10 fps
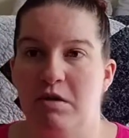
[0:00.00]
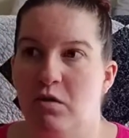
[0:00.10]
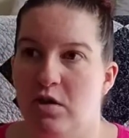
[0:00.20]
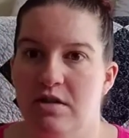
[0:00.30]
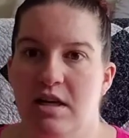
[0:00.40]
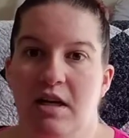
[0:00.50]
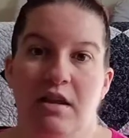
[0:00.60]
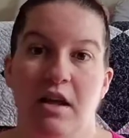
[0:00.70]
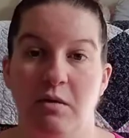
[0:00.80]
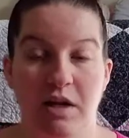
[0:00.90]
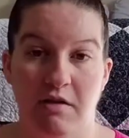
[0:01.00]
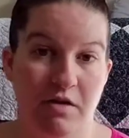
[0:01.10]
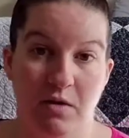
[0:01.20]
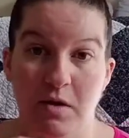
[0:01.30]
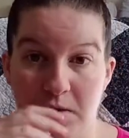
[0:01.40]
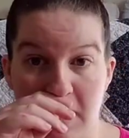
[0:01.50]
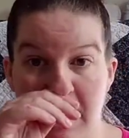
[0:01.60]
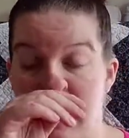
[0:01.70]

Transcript: But of course, they only have their clothes on.